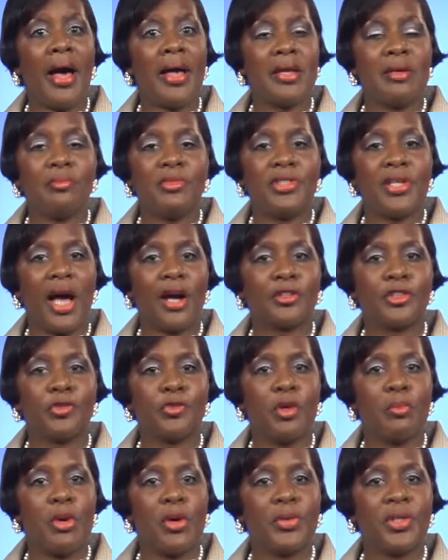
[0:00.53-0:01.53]
I am Dr.
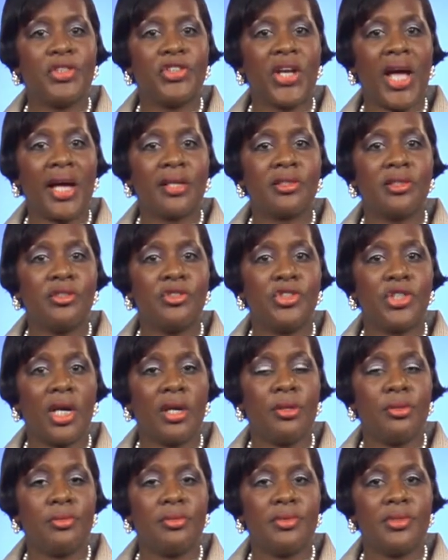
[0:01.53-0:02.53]
Ramona Jackson
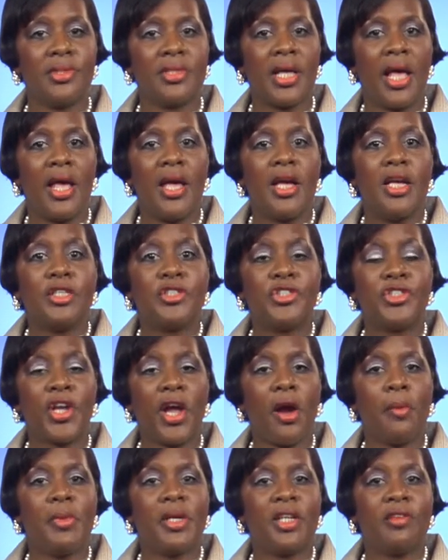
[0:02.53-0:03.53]
Jones,
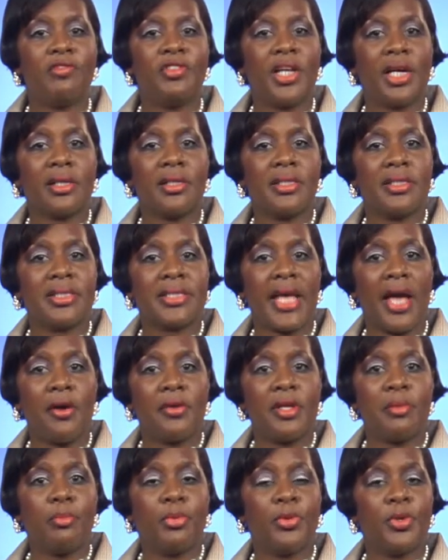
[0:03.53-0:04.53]
Chairman of Douglas
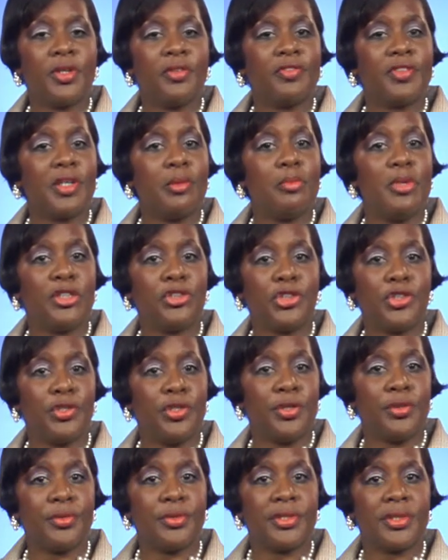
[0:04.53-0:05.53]
County Board of
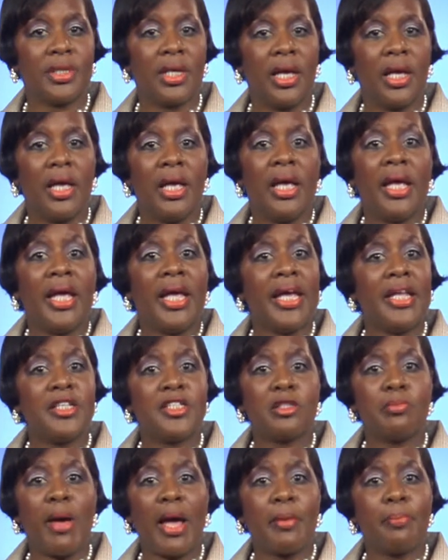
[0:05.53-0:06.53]
Commissioners. It
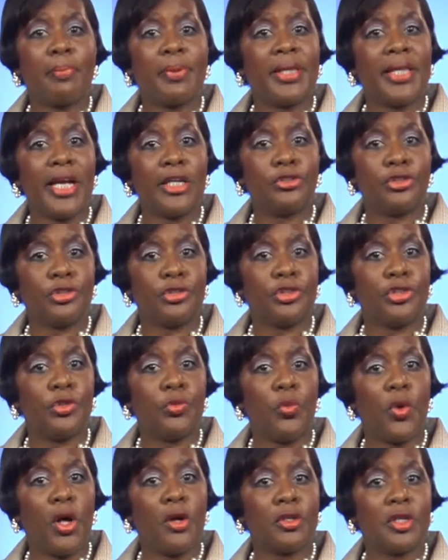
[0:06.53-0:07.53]
is my pleasure to
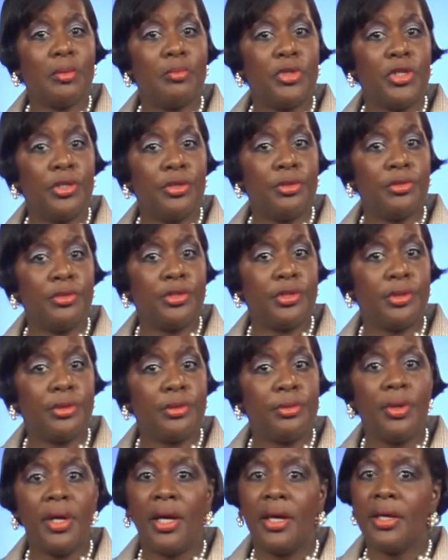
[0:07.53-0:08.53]
welcome you
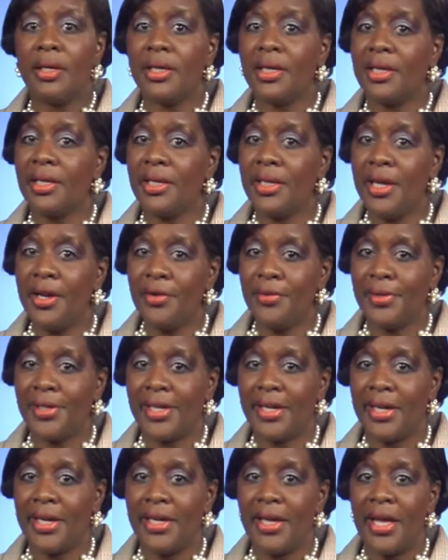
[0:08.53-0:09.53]
to
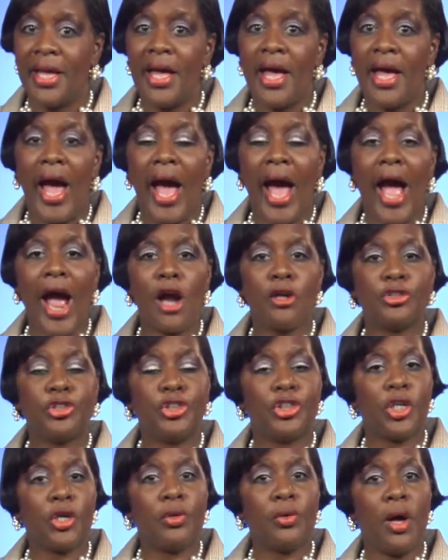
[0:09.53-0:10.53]
Clearly, our
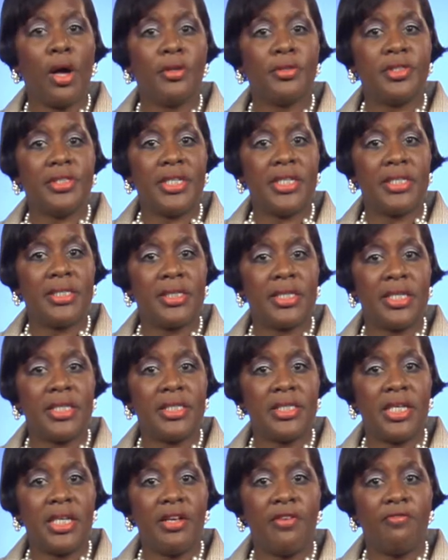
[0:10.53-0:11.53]
show on
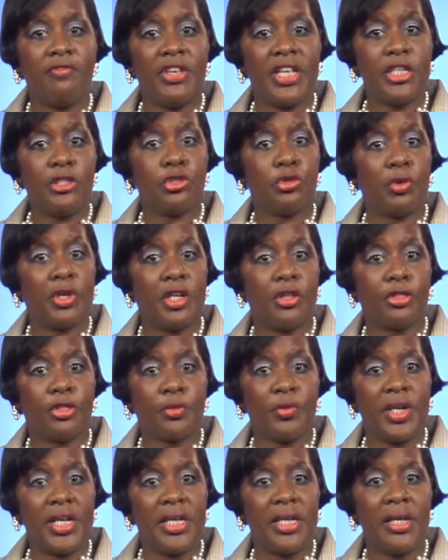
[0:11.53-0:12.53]
DCTV
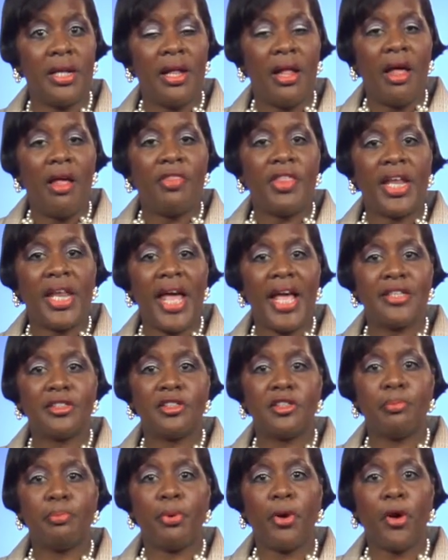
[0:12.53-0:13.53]
23 that has
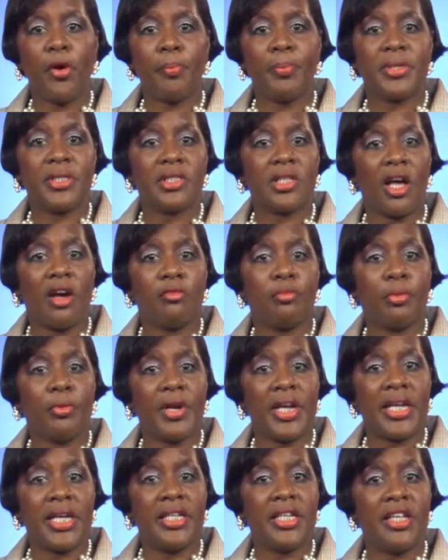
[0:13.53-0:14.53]
the purpose of
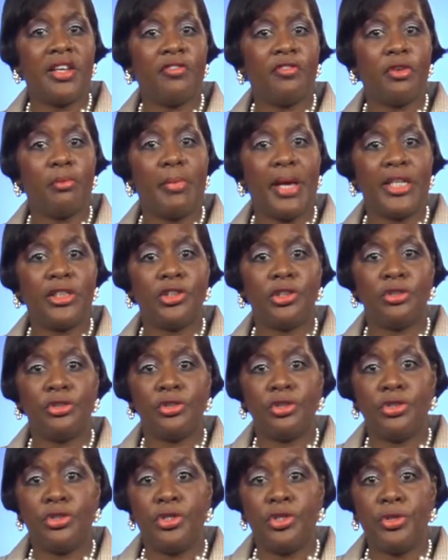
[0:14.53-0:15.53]
bringing information
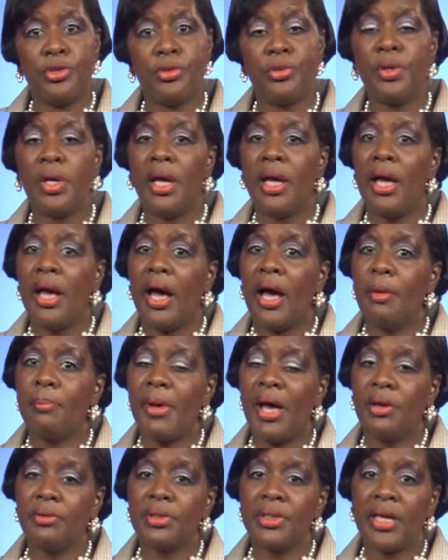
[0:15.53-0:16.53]
to you
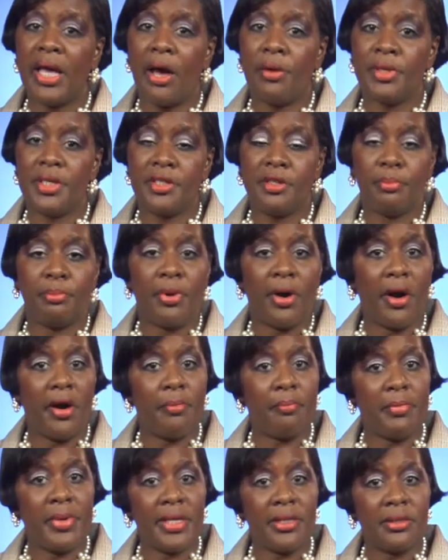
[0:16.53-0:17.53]
about county
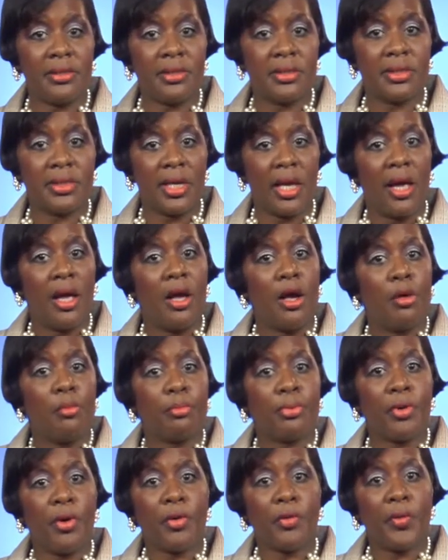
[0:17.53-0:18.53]
departments,
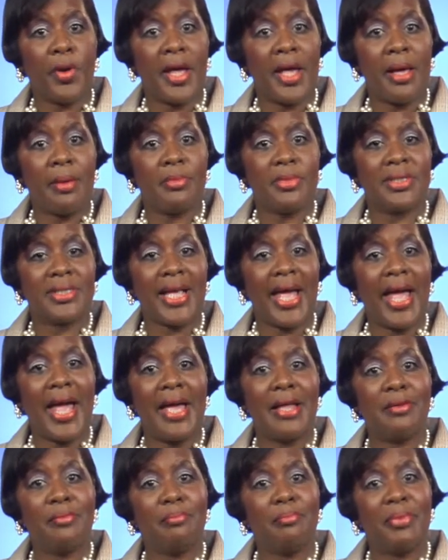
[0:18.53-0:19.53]
programs,
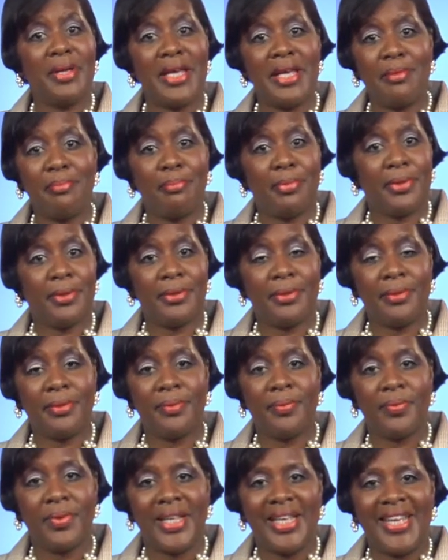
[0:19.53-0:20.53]
and people.
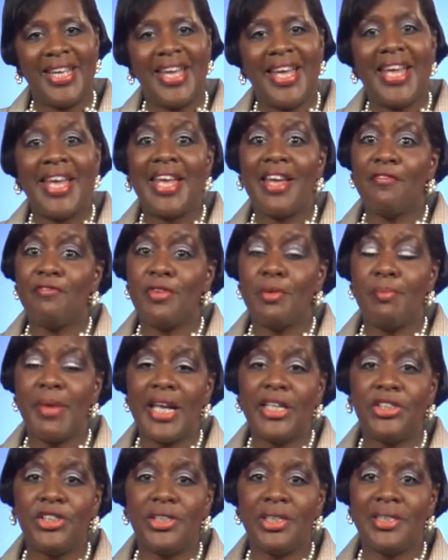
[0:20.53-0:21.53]

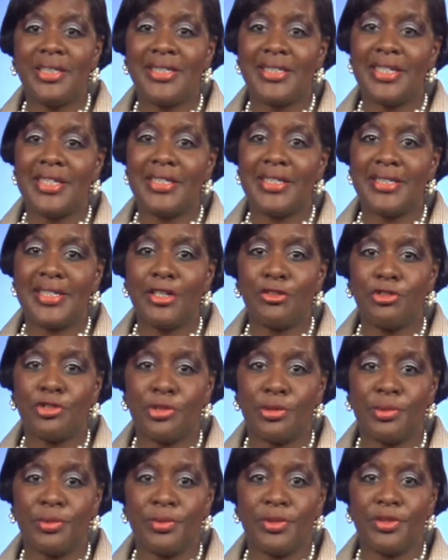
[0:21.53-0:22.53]
Information is
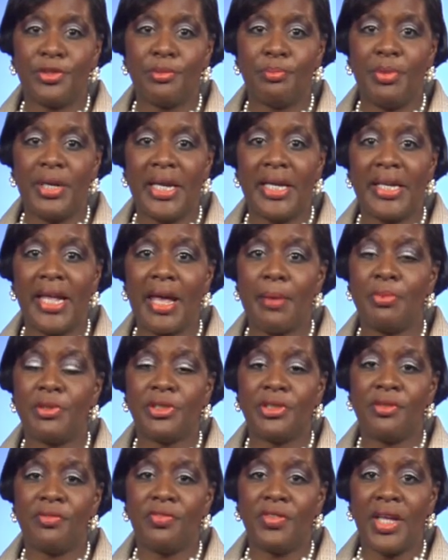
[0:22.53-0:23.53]
essential to being able
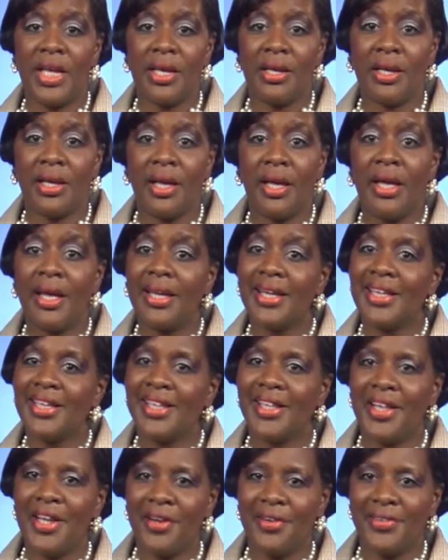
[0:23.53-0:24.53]
to think
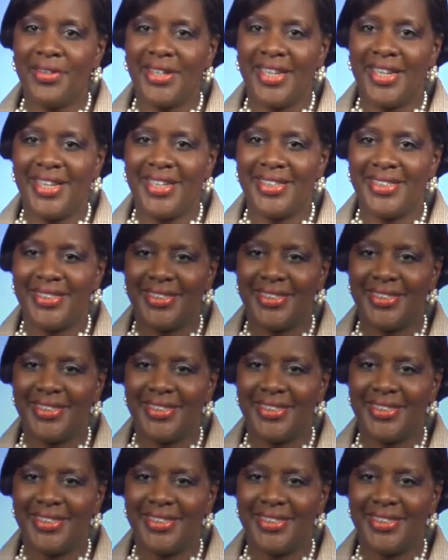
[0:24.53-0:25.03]
clearly.